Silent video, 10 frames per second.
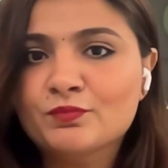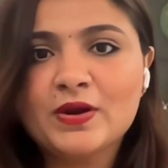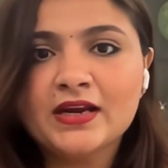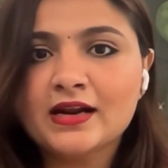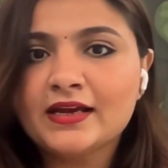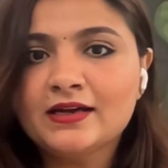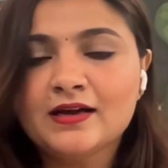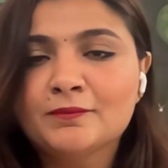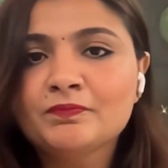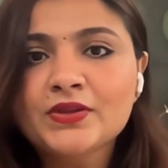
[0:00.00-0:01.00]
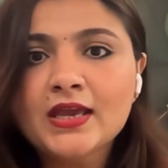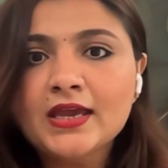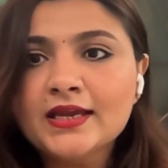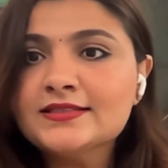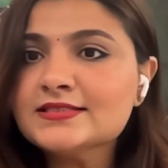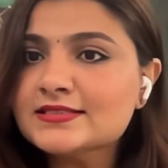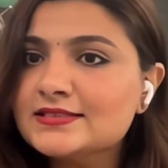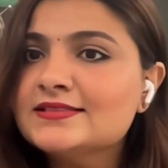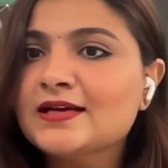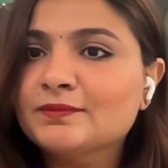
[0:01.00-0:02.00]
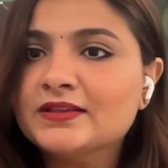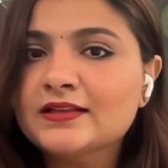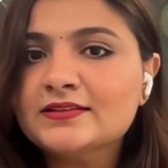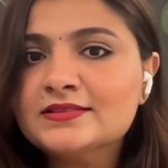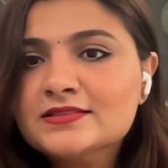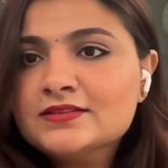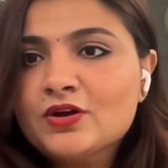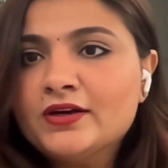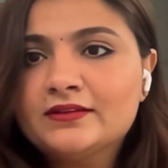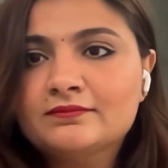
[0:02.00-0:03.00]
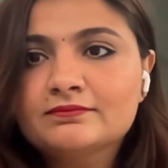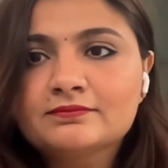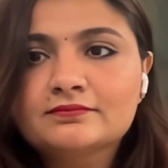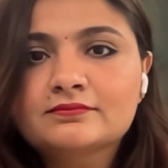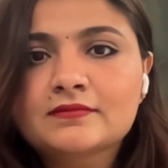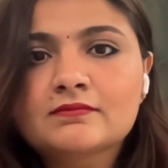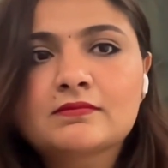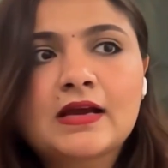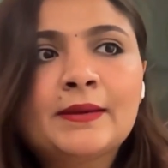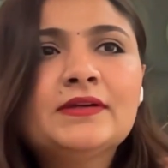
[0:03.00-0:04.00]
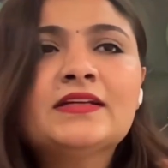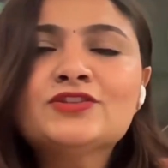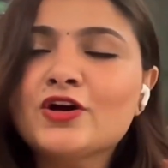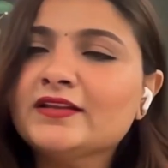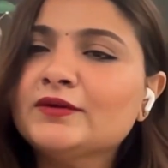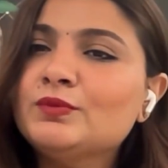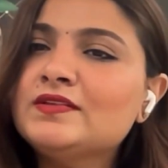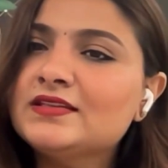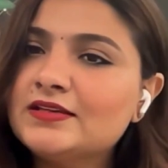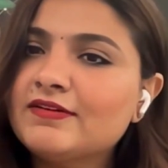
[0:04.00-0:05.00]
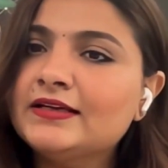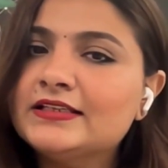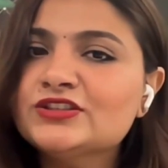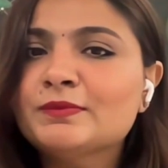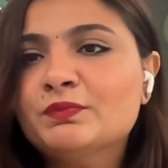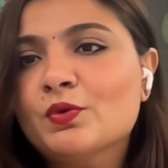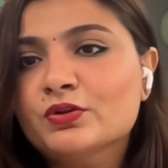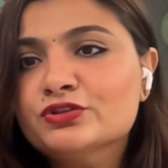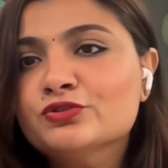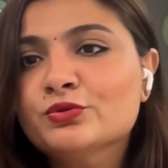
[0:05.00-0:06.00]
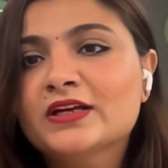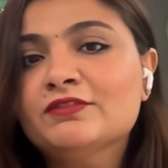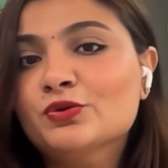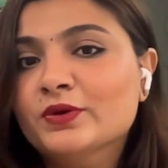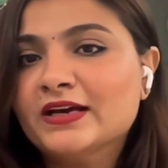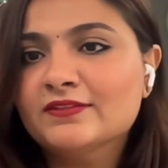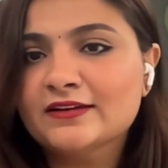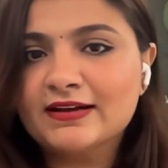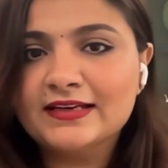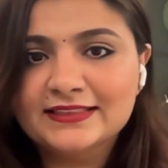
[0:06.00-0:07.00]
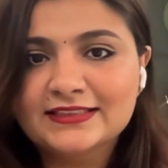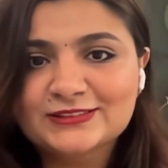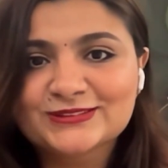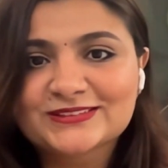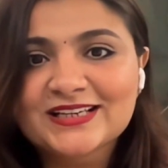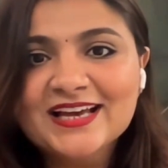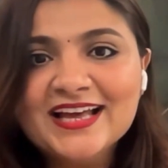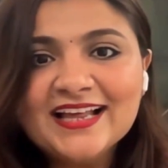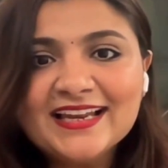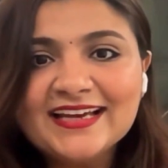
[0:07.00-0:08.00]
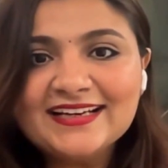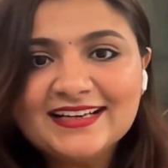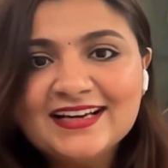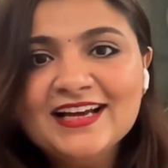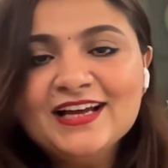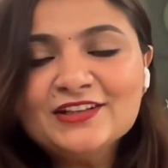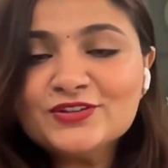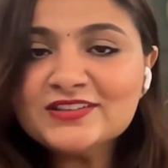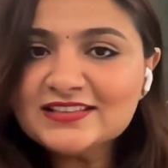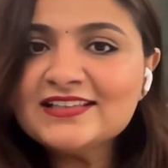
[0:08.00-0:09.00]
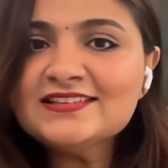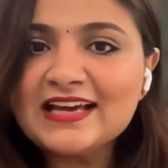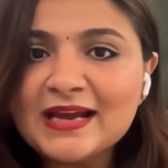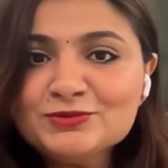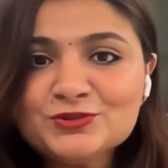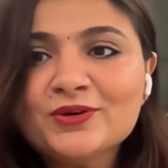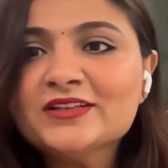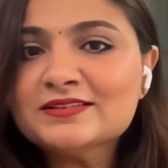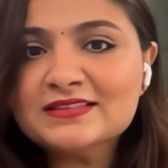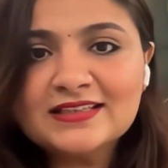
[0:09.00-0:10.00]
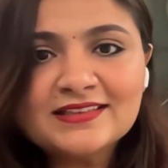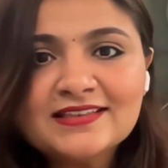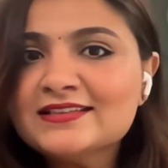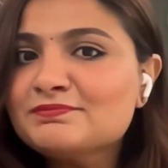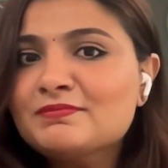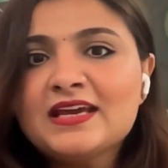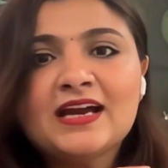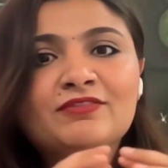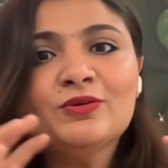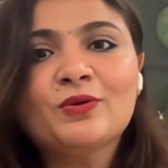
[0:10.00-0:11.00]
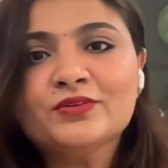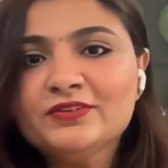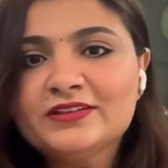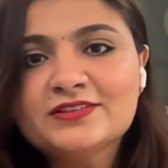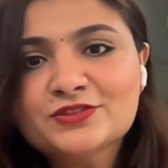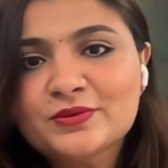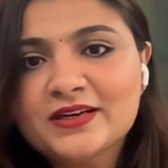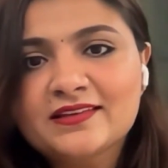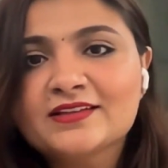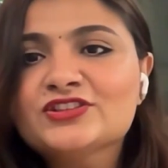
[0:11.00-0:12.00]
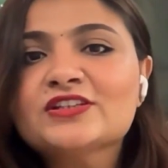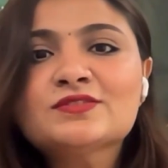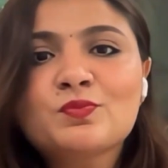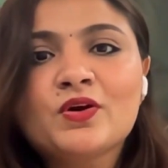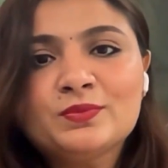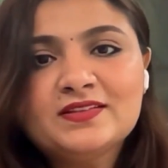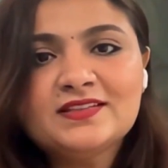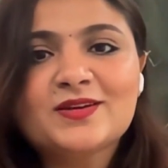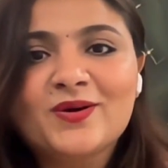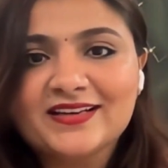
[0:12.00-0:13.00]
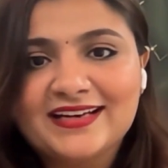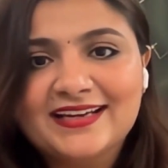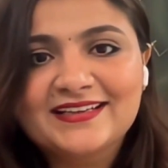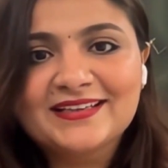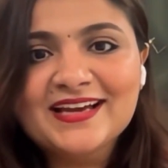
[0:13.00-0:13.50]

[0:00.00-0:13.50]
where I come, it's still something that's still not, I mean, it's not that we seek validation, but we also know that we don't have that validation. Like, so it's I'm sure it may have a lot of layers to it than just what we see online.